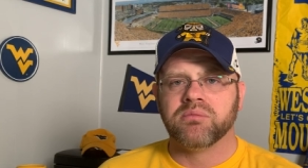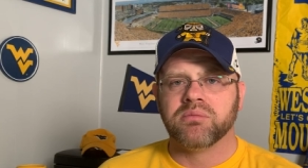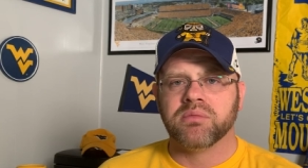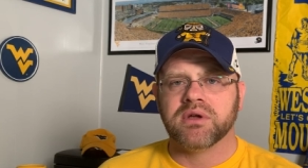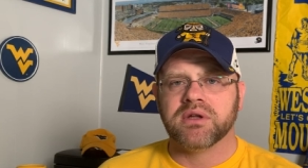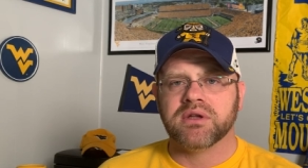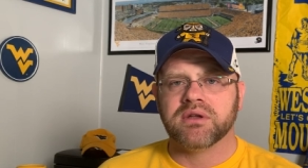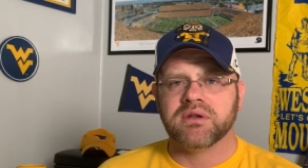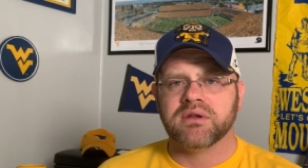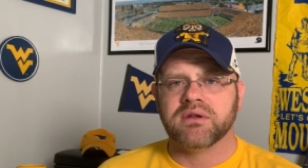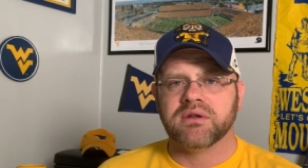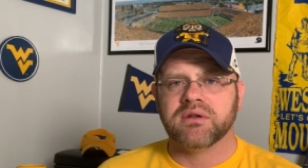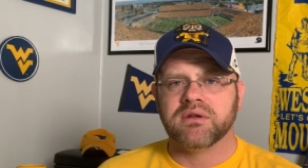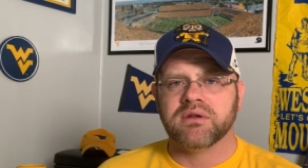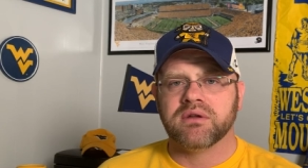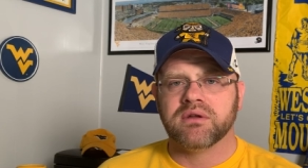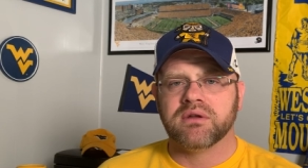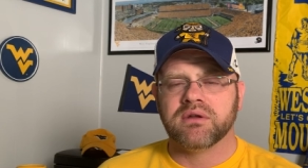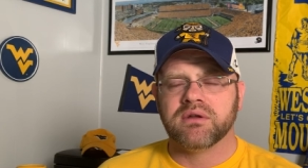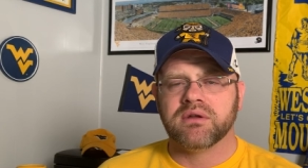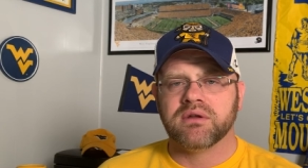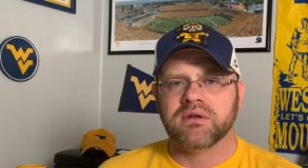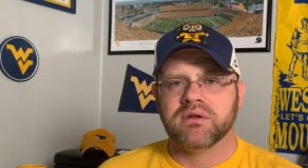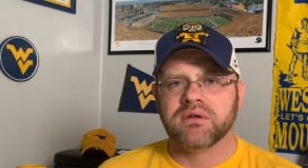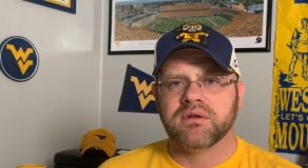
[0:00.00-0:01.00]
But
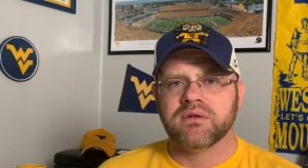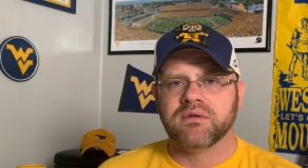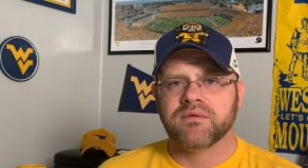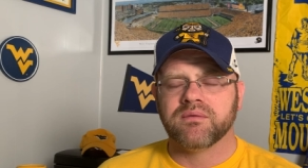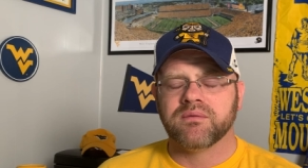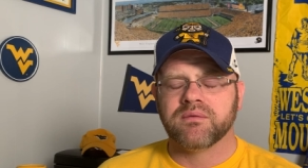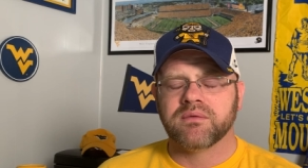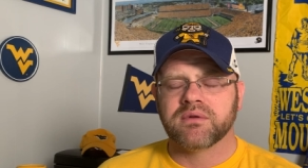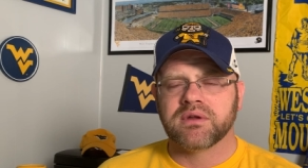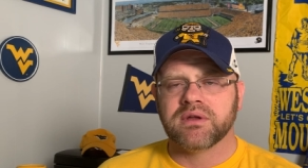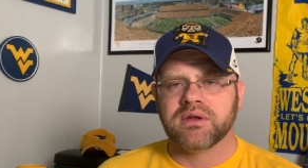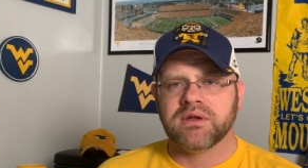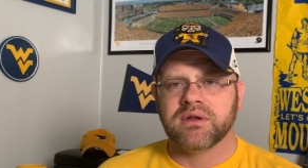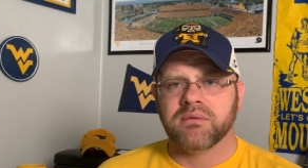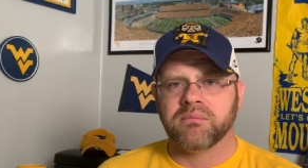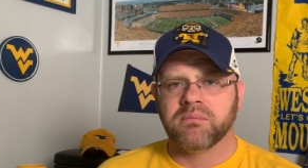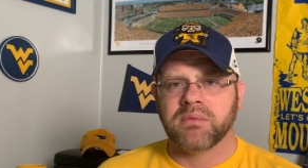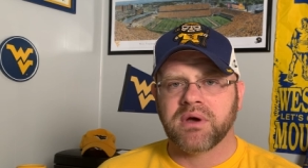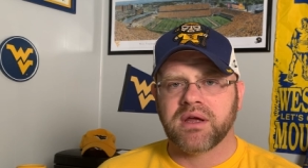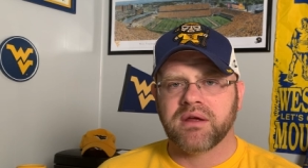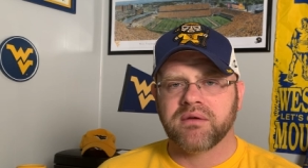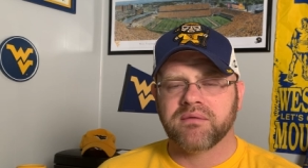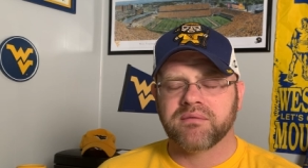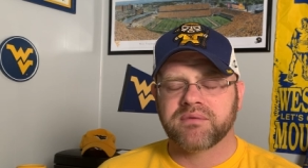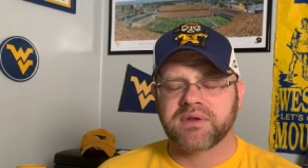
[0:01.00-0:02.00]

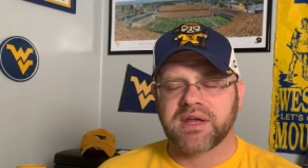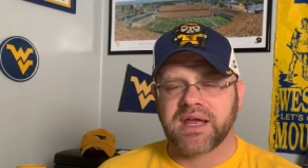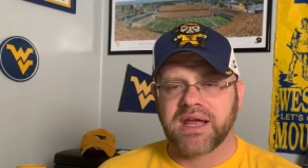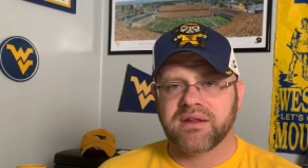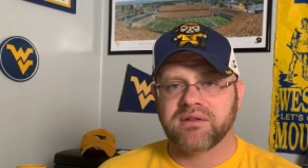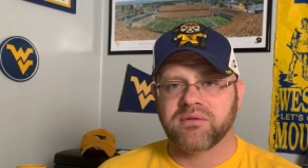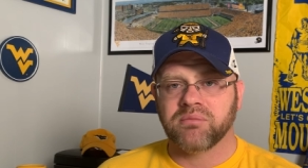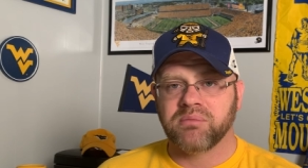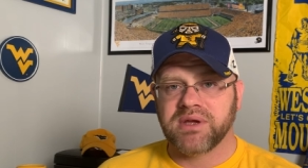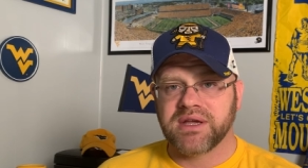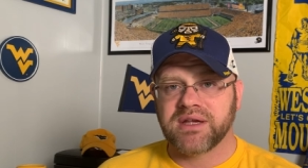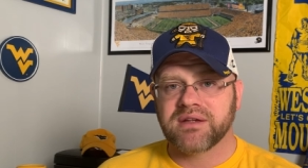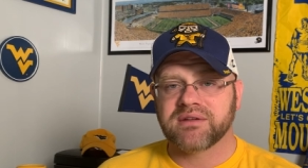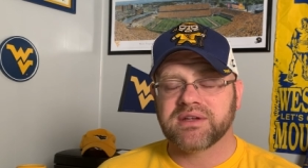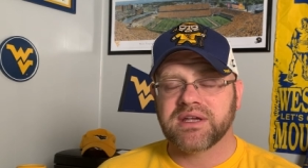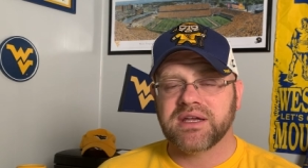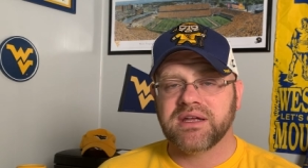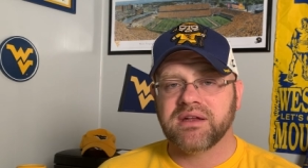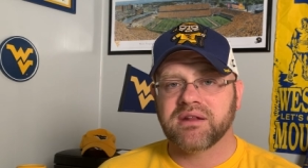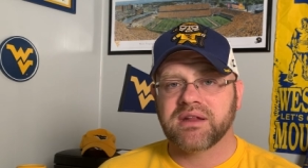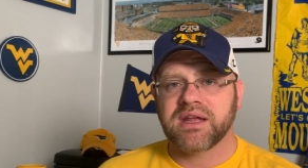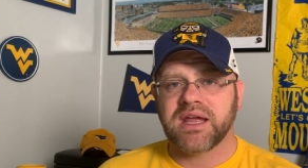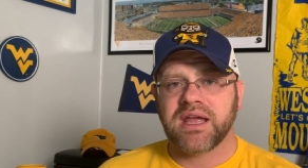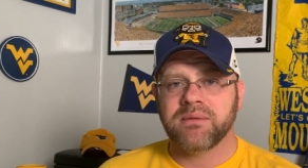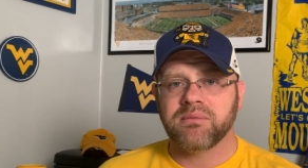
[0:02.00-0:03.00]
my, the biggest key
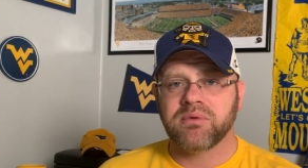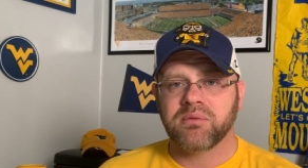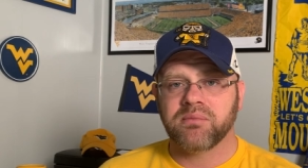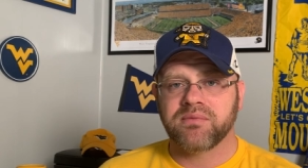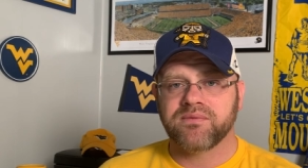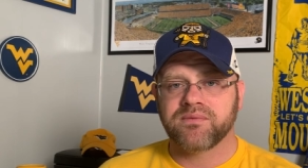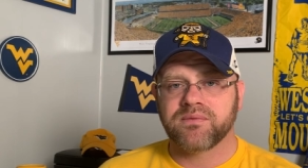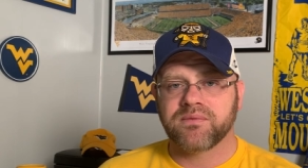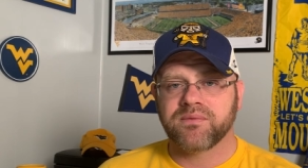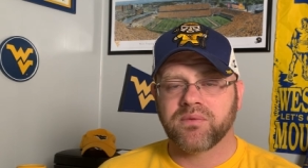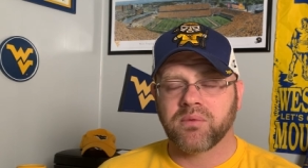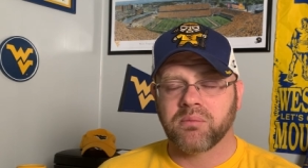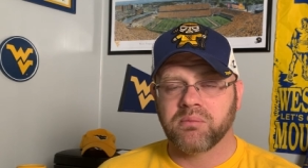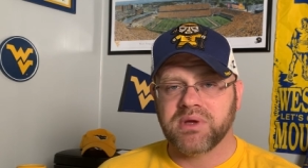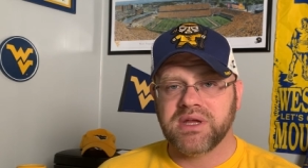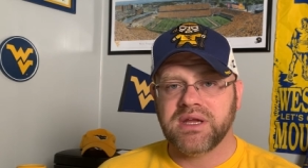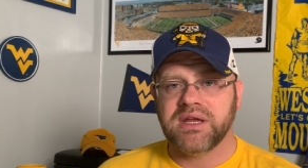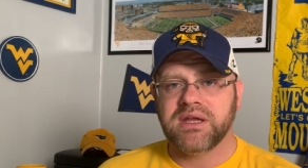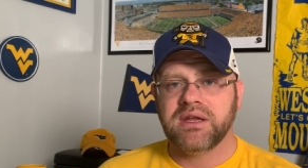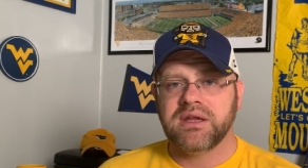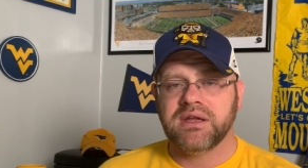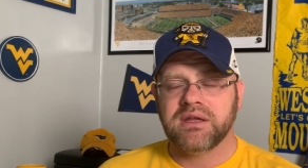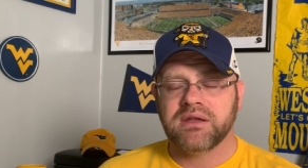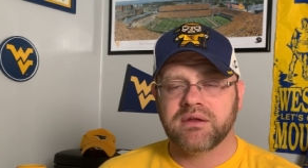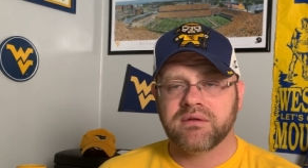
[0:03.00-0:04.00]
to the game for
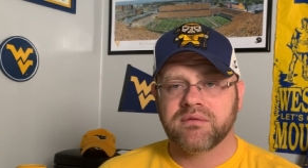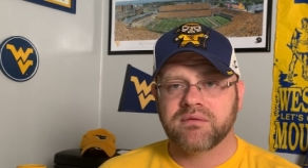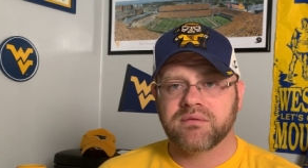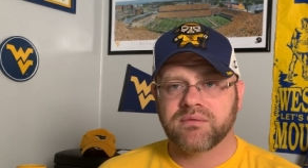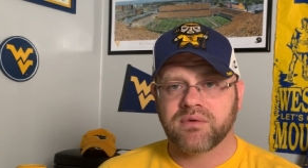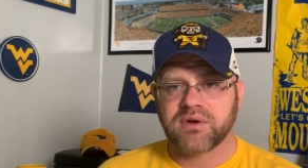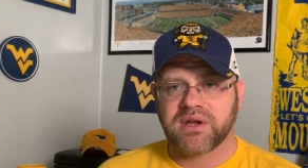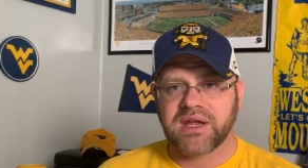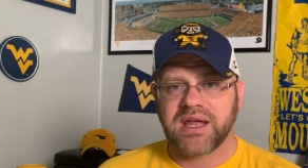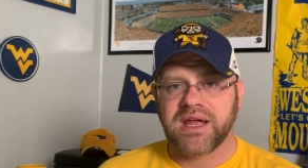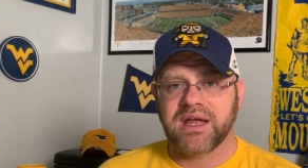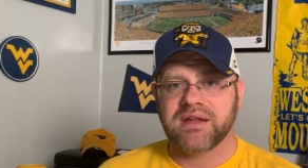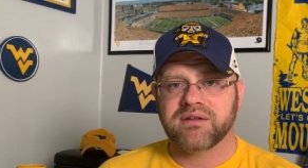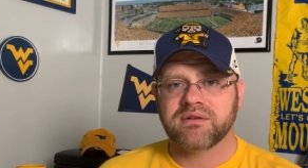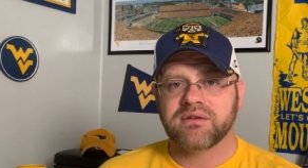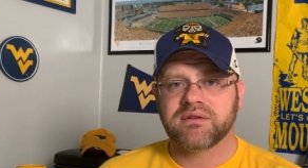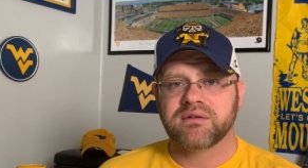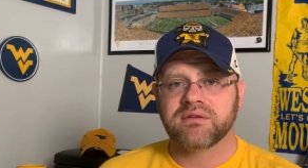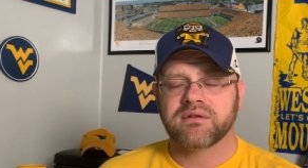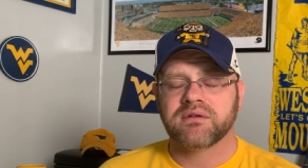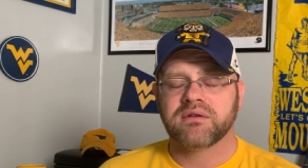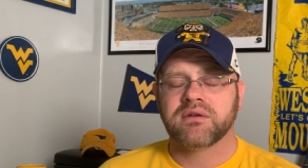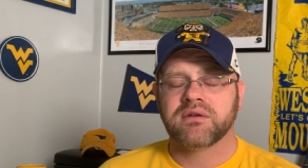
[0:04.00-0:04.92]
me, for Kansas,